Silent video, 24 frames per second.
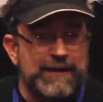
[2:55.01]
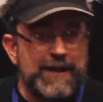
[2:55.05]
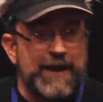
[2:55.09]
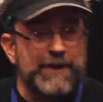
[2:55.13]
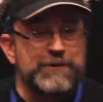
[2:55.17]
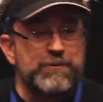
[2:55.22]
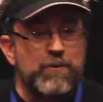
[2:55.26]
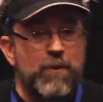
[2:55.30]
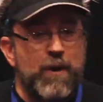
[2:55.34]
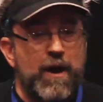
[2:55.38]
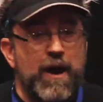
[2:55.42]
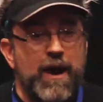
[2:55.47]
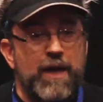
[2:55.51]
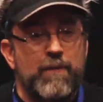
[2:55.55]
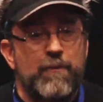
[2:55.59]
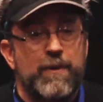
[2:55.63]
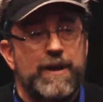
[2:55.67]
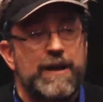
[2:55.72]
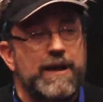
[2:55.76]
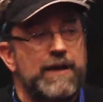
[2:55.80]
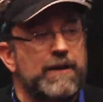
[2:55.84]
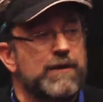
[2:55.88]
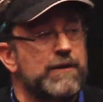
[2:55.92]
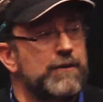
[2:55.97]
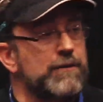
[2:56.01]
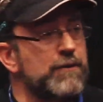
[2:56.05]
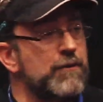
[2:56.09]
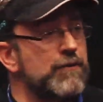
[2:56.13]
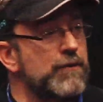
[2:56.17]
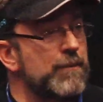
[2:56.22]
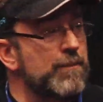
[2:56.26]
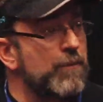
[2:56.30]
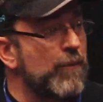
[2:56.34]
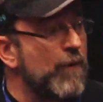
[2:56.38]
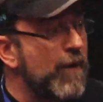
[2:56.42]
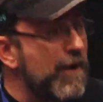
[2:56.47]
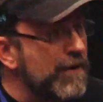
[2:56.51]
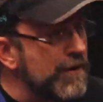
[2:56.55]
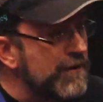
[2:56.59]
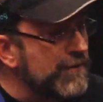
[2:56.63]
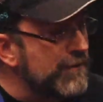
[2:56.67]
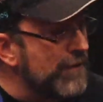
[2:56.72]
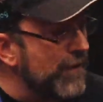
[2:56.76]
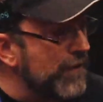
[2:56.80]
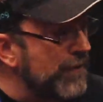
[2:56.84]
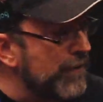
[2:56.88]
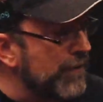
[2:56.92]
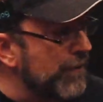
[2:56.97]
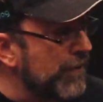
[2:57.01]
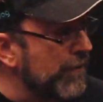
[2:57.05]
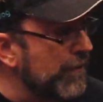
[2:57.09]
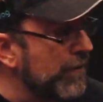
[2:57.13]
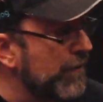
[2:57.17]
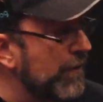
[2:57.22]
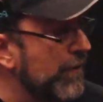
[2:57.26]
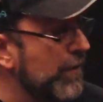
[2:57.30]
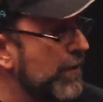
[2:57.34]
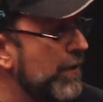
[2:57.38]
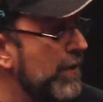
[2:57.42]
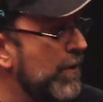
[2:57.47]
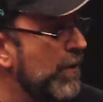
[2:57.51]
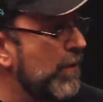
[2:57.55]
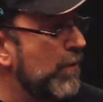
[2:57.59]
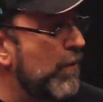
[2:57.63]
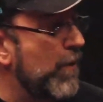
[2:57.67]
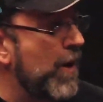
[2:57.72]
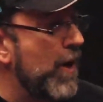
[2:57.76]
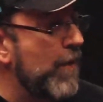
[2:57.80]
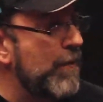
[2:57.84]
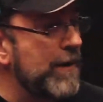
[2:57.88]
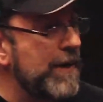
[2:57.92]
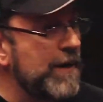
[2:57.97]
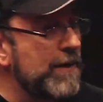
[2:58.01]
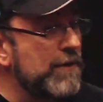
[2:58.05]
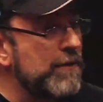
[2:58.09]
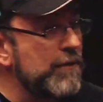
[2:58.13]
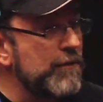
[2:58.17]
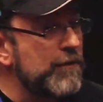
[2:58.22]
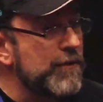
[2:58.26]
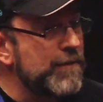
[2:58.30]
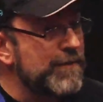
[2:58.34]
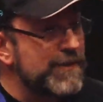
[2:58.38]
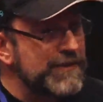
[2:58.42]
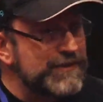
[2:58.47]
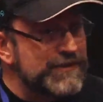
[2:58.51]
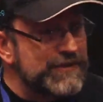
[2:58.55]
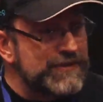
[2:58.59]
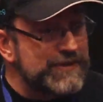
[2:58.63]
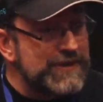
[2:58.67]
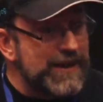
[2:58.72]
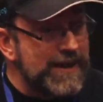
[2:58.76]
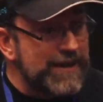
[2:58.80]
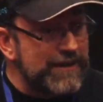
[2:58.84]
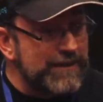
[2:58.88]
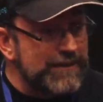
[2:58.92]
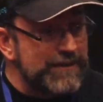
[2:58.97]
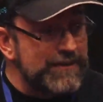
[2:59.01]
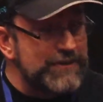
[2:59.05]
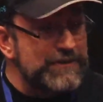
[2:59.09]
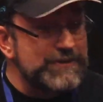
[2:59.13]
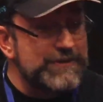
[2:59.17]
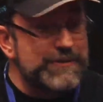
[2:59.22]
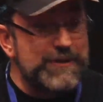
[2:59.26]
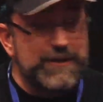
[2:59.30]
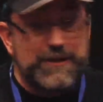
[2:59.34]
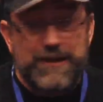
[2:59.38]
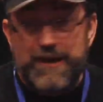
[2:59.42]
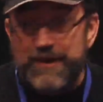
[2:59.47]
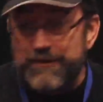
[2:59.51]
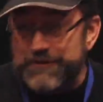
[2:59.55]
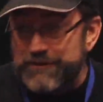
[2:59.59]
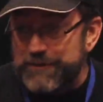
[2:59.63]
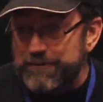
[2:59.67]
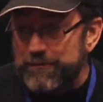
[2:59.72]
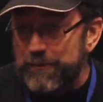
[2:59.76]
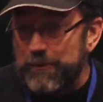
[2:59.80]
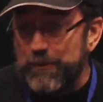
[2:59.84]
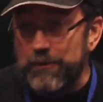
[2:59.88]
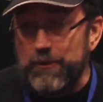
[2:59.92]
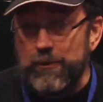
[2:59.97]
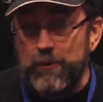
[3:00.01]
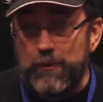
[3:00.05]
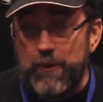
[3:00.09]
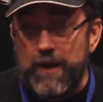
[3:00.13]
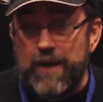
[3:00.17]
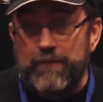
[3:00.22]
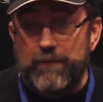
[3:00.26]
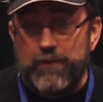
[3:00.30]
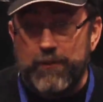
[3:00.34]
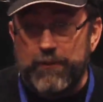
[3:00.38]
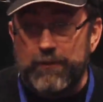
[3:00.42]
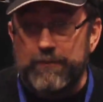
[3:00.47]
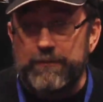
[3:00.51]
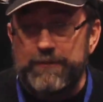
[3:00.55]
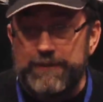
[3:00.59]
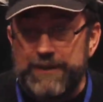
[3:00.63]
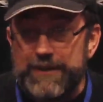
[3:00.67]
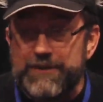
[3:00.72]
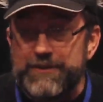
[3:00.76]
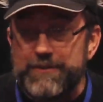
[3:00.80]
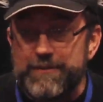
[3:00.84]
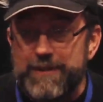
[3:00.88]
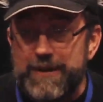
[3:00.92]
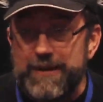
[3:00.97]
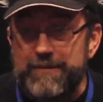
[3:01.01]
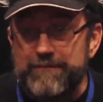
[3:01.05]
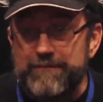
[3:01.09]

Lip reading: That's why we include the product owner, why we include the business analyst, the customer, whoever needs to be